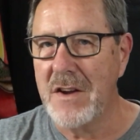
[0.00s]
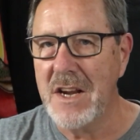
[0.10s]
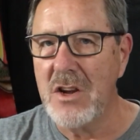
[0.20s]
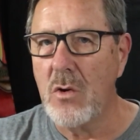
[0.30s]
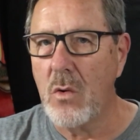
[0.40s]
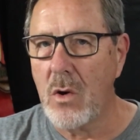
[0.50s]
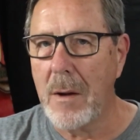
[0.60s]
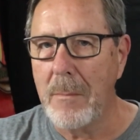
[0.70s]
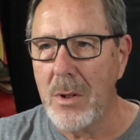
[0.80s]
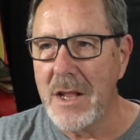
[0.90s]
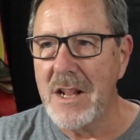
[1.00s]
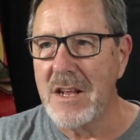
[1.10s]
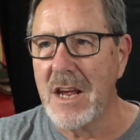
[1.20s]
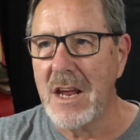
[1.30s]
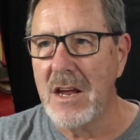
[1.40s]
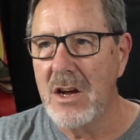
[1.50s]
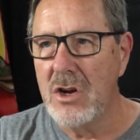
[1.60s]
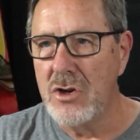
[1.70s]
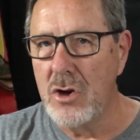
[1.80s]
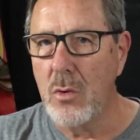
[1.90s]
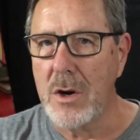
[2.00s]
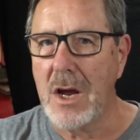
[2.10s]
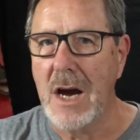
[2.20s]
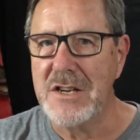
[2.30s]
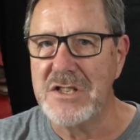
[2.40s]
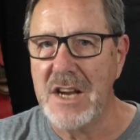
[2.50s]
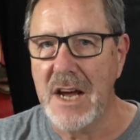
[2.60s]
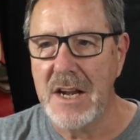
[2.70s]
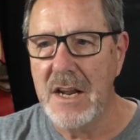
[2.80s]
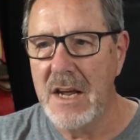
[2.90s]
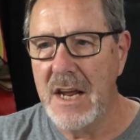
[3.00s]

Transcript: He didn't completely do what God said.